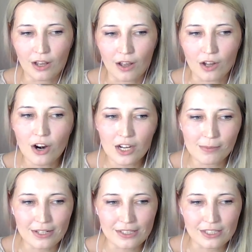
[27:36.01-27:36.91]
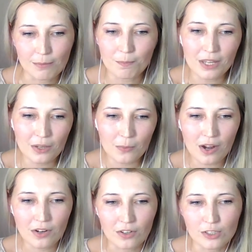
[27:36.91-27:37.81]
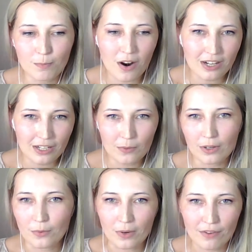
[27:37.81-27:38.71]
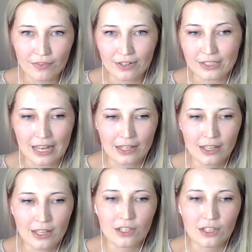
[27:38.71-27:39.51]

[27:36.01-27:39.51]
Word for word: uh, garlic press is a pink one or a sparkling one or whatever it's like